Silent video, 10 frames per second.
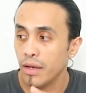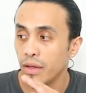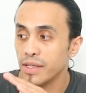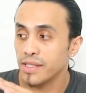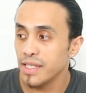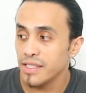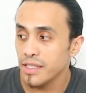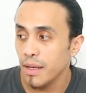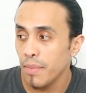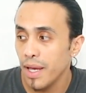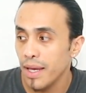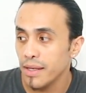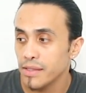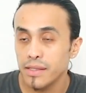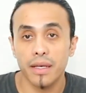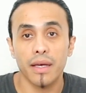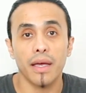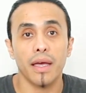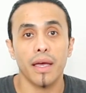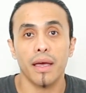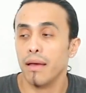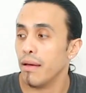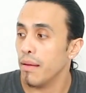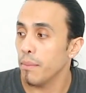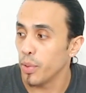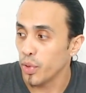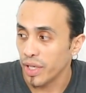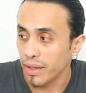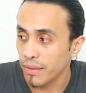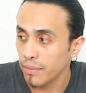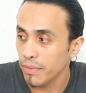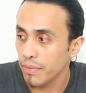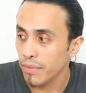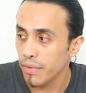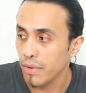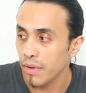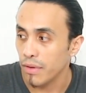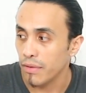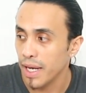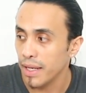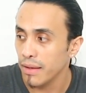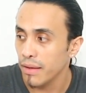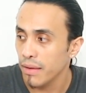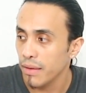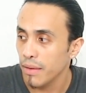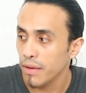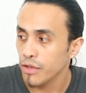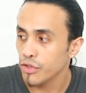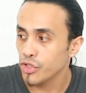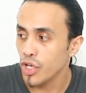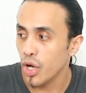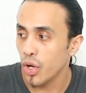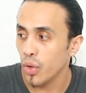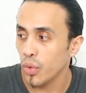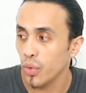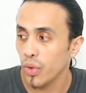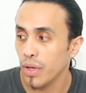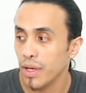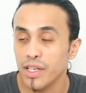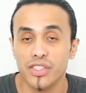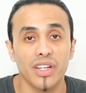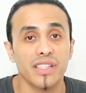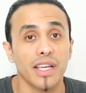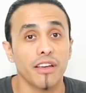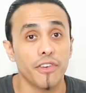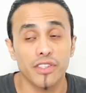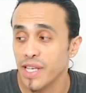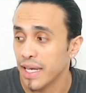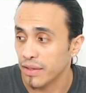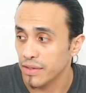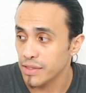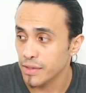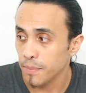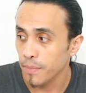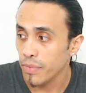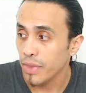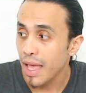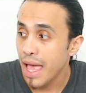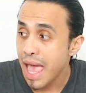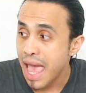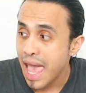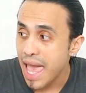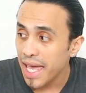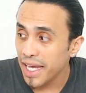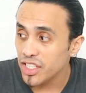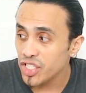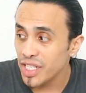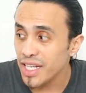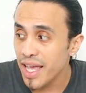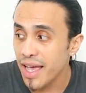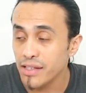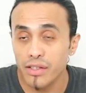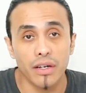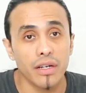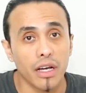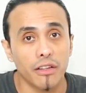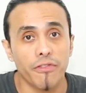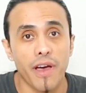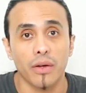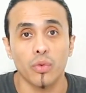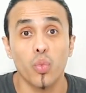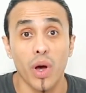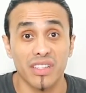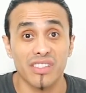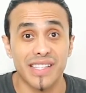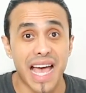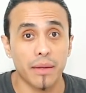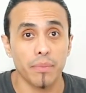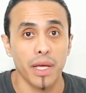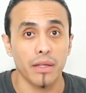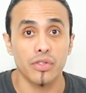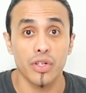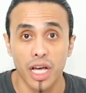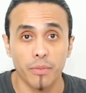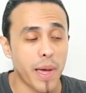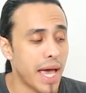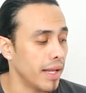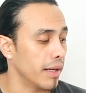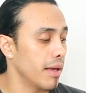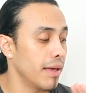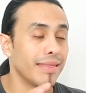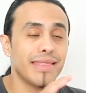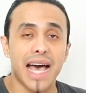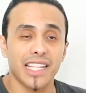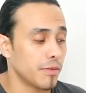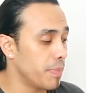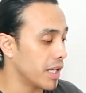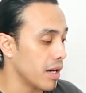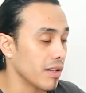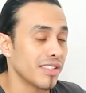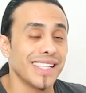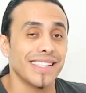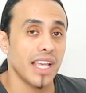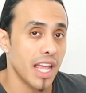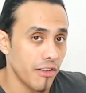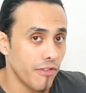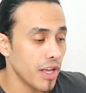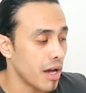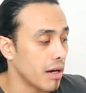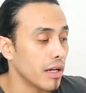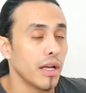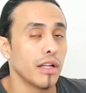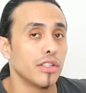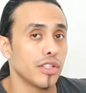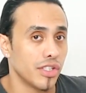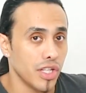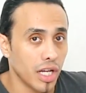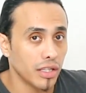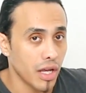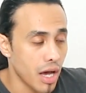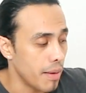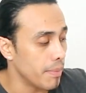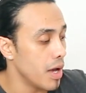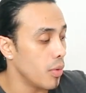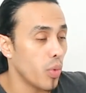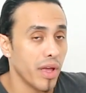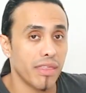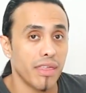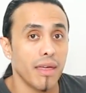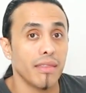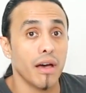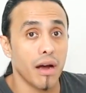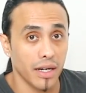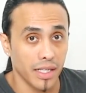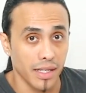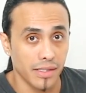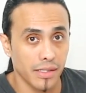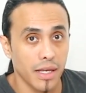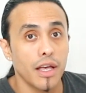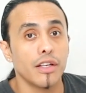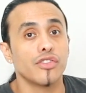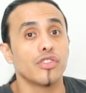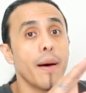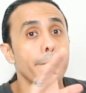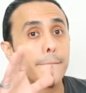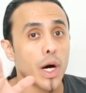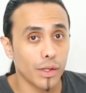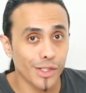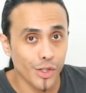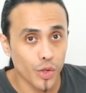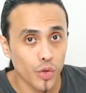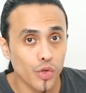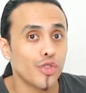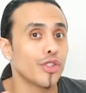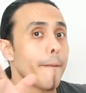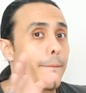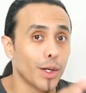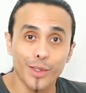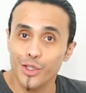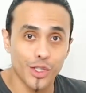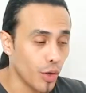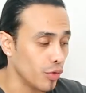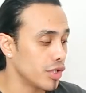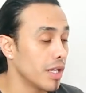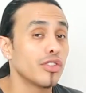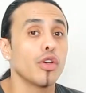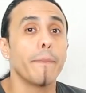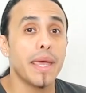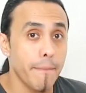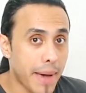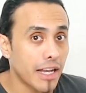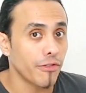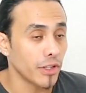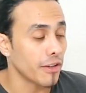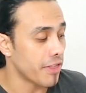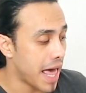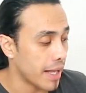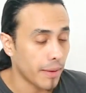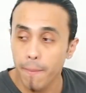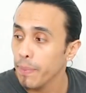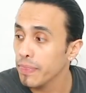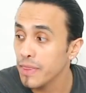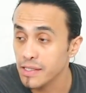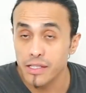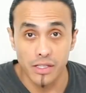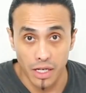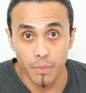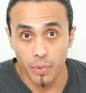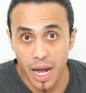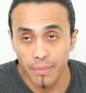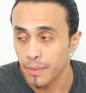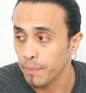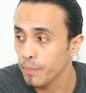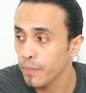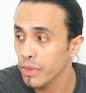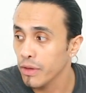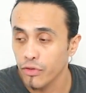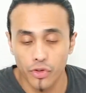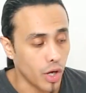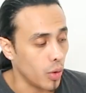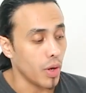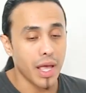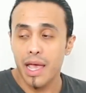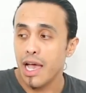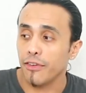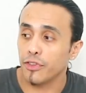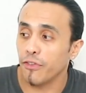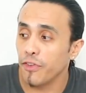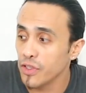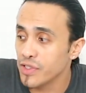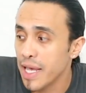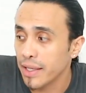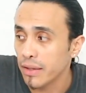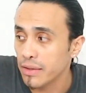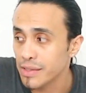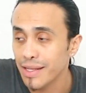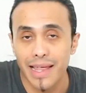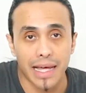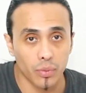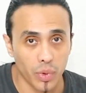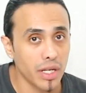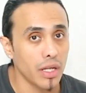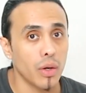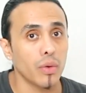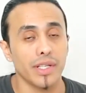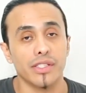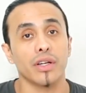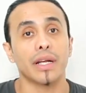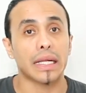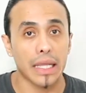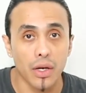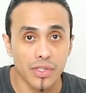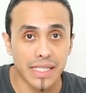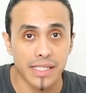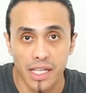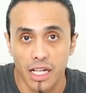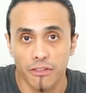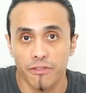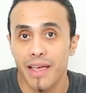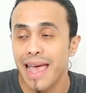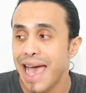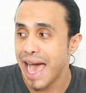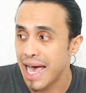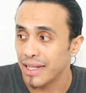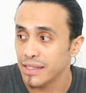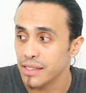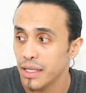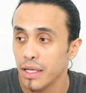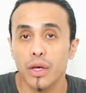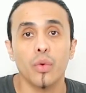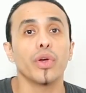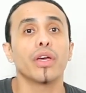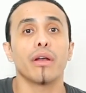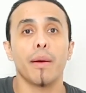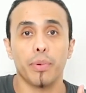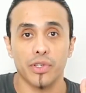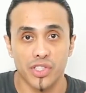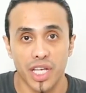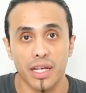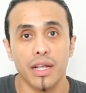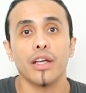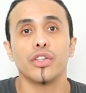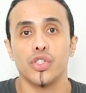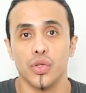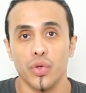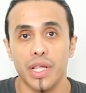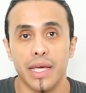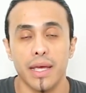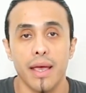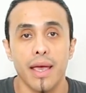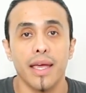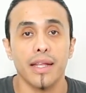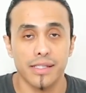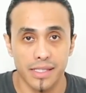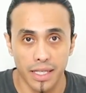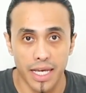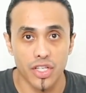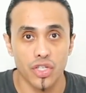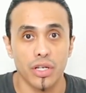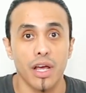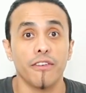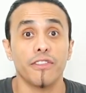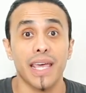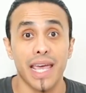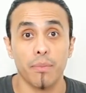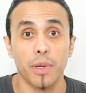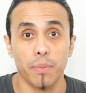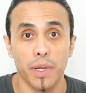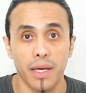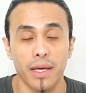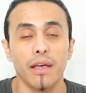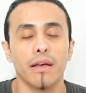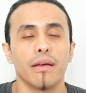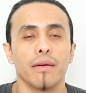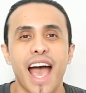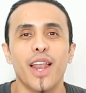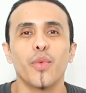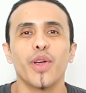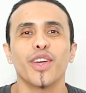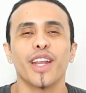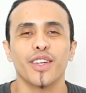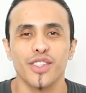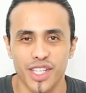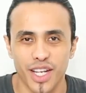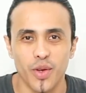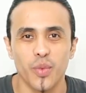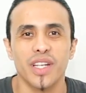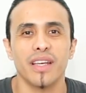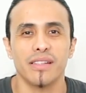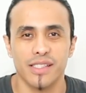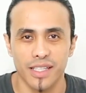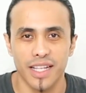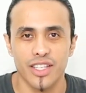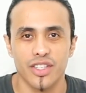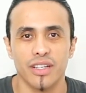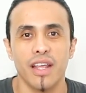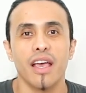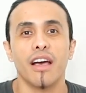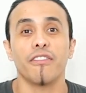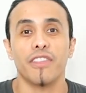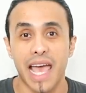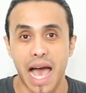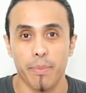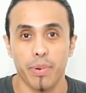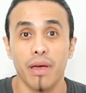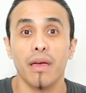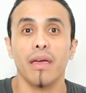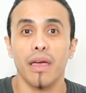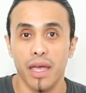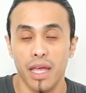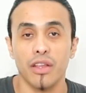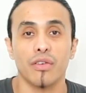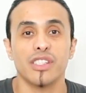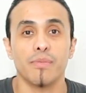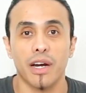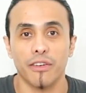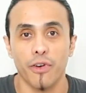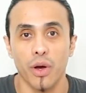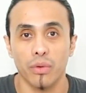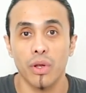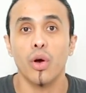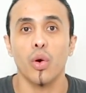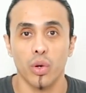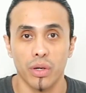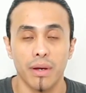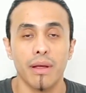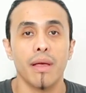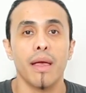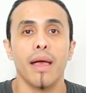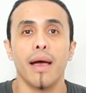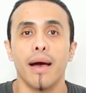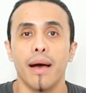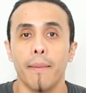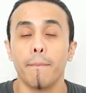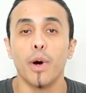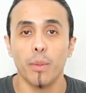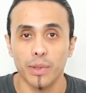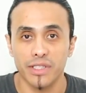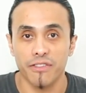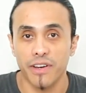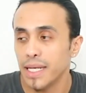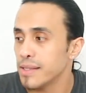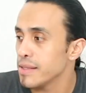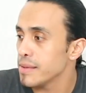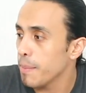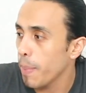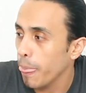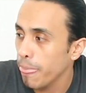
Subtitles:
Now the system is booting, alright? So it's gonna take a few seconds. HDDs are not found. What does that mean? Do not panic. That's because this NVR does not come with the hard disk. Some models do, some models don't. So be mindful of that. This is not a problem. So after a few seconds, that window is gonna close itself, and we're gonna proceed to the installation of the app, and we're gonna continue with the installation of the app in your smartphone or mobile device.